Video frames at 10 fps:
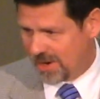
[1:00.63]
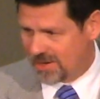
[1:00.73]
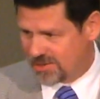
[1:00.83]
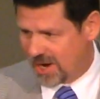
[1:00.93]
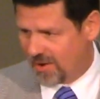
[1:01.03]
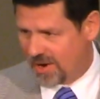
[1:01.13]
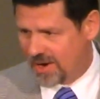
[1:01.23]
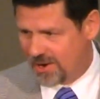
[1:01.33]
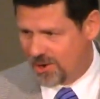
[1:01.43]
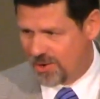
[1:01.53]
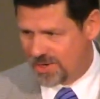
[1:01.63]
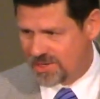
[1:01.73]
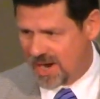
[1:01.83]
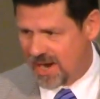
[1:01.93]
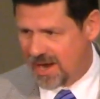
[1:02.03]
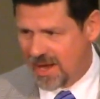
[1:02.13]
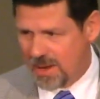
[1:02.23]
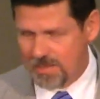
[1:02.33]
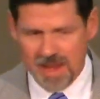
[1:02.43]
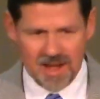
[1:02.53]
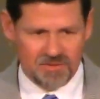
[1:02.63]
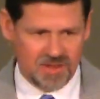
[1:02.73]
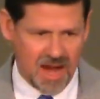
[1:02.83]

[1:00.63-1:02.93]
the military who is a man of